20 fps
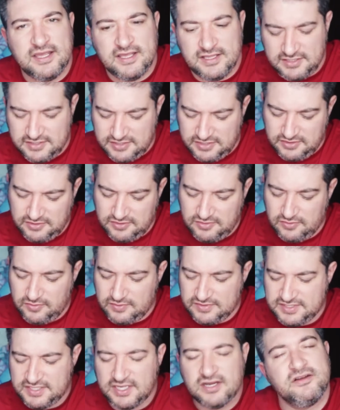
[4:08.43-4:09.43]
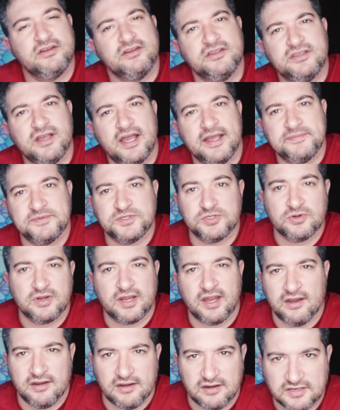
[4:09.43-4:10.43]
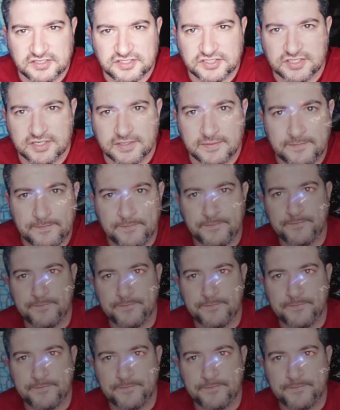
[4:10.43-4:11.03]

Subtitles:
into stereotypes or caricature.